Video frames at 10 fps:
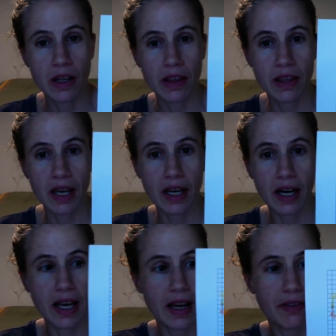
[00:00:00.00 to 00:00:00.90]
Then
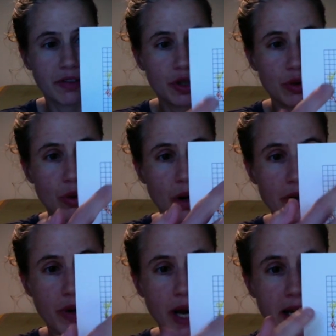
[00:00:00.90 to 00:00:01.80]
I have two
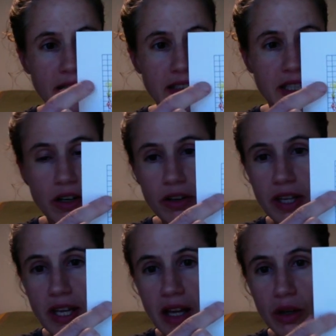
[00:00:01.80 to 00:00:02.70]
quadratics here,
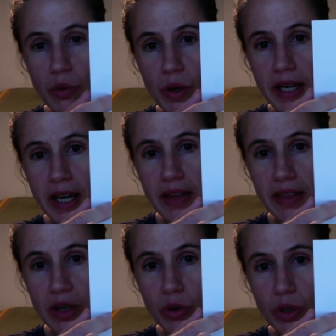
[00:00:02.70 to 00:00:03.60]
the yellow one and
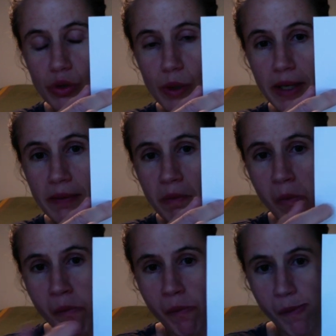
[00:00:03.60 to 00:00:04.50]
the orange one.
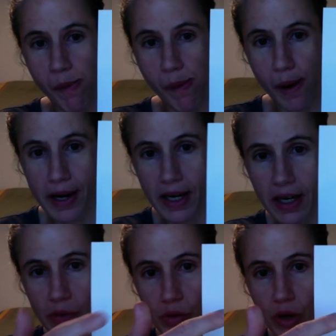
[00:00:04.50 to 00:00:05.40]
Again,
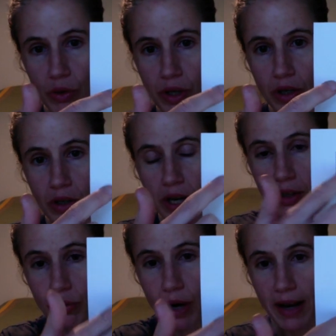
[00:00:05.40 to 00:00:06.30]
I
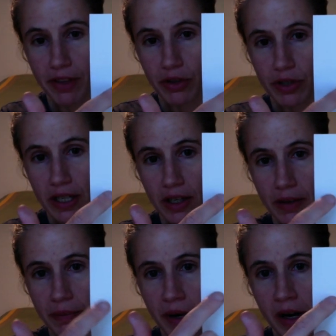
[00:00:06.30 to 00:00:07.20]
graphed those here.